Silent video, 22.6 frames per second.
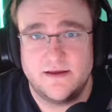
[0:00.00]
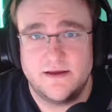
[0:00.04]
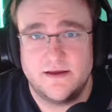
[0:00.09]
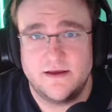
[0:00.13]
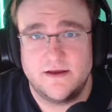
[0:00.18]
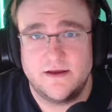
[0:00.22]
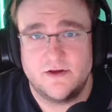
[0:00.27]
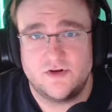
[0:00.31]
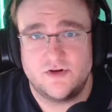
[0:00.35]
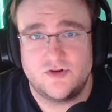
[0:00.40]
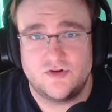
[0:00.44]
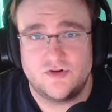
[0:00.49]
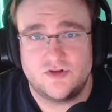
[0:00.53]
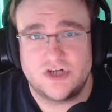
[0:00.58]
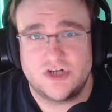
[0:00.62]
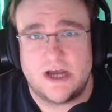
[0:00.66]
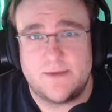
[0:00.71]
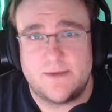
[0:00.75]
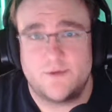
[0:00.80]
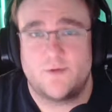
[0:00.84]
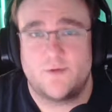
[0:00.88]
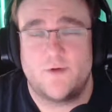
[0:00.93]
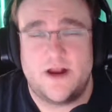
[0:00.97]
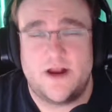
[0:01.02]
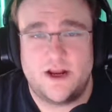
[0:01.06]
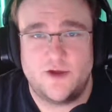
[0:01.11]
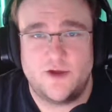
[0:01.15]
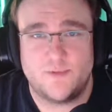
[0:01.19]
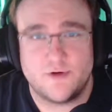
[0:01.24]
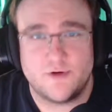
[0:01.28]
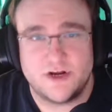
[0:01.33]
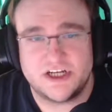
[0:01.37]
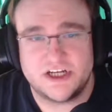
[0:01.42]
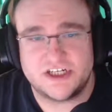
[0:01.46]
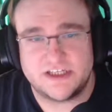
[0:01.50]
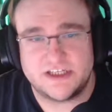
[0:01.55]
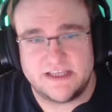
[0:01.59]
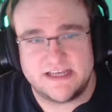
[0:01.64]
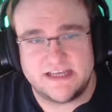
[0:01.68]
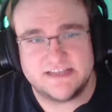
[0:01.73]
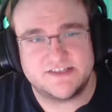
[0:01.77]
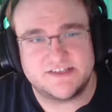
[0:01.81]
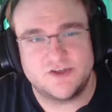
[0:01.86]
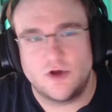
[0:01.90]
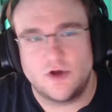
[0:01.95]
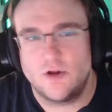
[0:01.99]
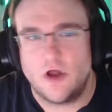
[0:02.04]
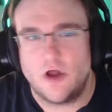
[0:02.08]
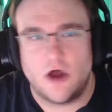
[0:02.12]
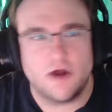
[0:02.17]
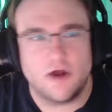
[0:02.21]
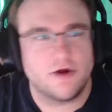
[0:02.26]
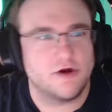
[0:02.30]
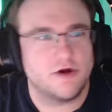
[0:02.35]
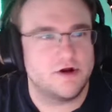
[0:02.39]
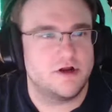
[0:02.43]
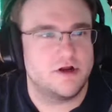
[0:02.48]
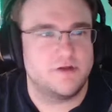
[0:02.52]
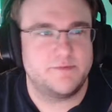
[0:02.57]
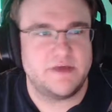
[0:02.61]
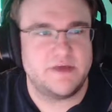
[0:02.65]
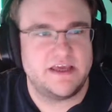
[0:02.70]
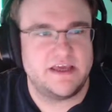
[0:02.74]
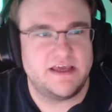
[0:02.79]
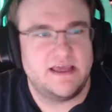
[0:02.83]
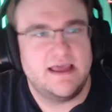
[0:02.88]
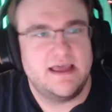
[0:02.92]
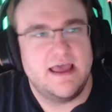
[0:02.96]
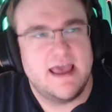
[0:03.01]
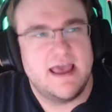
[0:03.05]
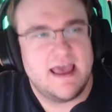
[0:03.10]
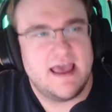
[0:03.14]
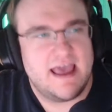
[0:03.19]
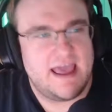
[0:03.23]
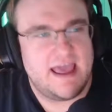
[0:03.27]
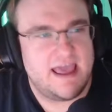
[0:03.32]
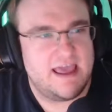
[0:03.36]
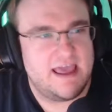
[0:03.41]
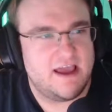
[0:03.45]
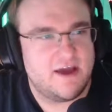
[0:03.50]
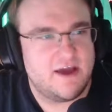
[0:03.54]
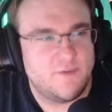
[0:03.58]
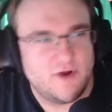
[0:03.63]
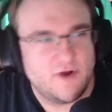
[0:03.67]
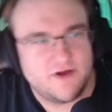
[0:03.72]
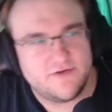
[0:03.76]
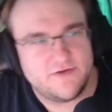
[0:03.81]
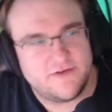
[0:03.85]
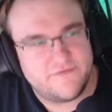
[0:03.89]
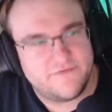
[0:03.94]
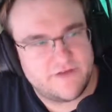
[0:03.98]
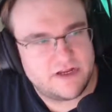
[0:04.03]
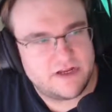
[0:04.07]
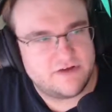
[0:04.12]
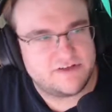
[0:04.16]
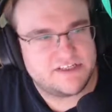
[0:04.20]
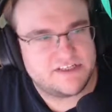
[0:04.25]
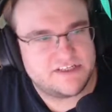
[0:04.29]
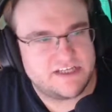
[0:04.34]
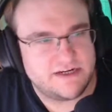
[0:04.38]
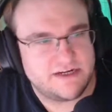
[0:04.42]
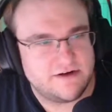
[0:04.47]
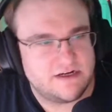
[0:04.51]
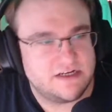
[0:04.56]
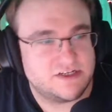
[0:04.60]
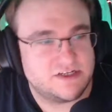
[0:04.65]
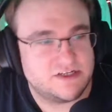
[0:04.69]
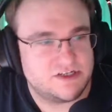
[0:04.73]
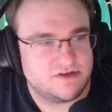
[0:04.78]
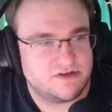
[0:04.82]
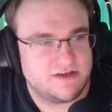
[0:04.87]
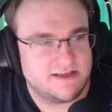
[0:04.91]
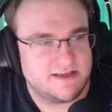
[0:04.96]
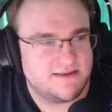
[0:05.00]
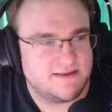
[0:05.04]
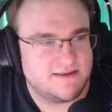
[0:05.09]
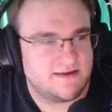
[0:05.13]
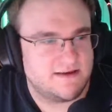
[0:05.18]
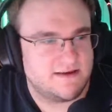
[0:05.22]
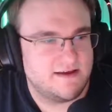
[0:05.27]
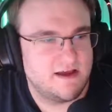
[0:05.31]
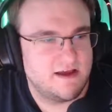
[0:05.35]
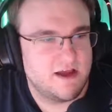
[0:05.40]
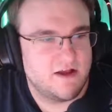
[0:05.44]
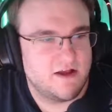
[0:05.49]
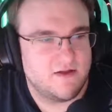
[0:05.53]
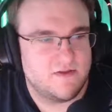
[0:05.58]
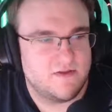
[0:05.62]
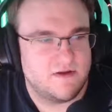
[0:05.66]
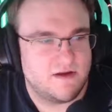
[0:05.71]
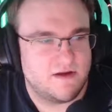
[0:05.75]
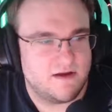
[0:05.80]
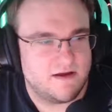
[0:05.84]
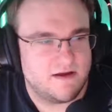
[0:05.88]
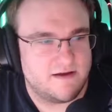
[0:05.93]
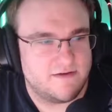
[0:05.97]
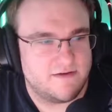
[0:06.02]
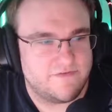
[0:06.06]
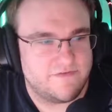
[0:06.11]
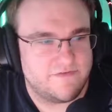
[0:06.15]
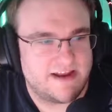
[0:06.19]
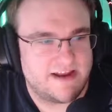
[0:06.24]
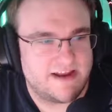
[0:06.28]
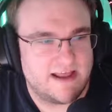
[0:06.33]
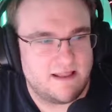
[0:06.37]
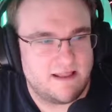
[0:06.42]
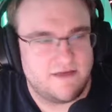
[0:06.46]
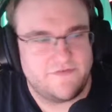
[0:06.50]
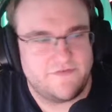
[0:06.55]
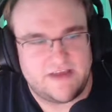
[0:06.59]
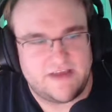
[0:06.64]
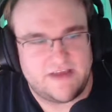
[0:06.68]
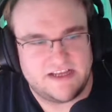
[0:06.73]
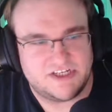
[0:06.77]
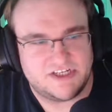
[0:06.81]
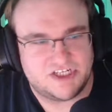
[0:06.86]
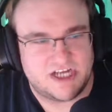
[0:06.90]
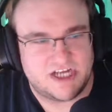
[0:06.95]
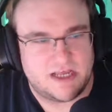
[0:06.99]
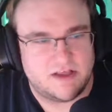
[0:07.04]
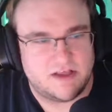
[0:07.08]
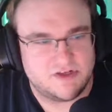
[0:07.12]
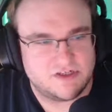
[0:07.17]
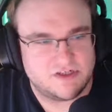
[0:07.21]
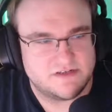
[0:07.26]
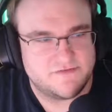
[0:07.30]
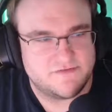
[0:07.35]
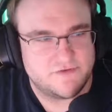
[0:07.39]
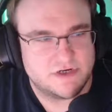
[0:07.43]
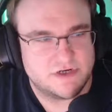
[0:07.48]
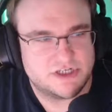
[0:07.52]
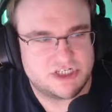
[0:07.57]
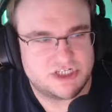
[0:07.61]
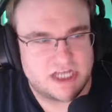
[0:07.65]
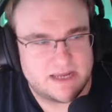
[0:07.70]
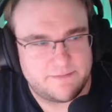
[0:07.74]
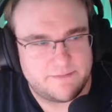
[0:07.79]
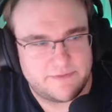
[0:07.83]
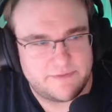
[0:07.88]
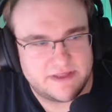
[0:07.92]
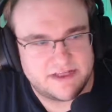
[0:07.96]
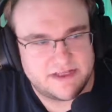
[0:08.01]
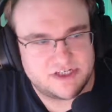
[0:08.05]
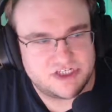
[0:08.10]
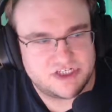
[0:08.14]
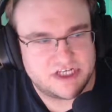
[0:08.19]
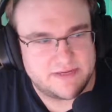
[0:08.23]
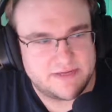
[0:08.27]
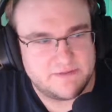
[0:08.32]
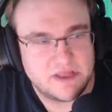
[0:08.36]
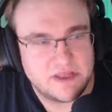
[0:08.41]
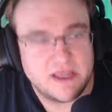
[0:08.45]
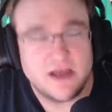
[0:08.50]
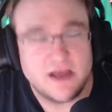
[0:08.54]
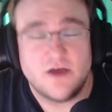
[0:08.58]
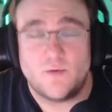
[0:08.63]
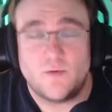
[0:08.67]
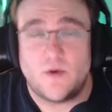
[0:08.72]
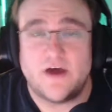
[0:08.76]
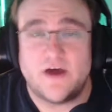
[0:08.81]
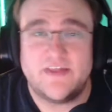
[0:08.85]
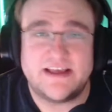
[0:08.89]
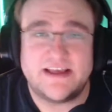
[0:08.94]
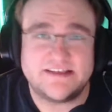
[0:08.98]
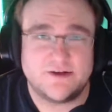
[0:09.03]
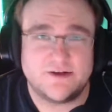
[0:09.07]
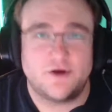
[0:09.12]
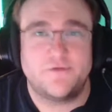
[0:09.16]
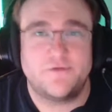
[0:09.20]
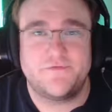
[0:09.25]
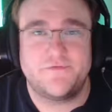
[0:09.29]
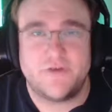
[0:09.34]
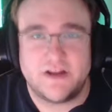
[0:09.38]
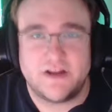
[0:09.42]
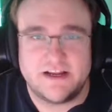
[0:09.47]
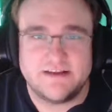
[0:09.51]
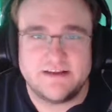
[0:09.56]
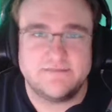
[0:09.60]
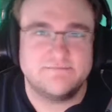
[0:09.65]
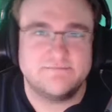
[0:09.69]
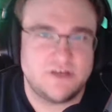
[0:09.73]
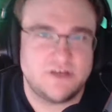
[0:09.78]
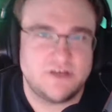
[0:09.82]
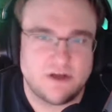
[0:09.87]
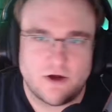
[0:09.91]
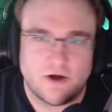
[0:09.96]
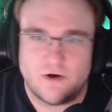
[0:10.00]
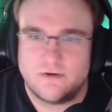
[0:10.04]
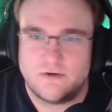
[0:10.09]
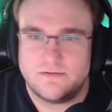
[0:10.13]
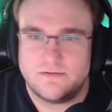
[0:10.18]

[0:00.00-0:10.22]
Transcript: to WHAAA Radio Prediction League. It's no longer going to be, hey, come here in the video series, you get the vanilla face challenges for a championship. While that's all fun and,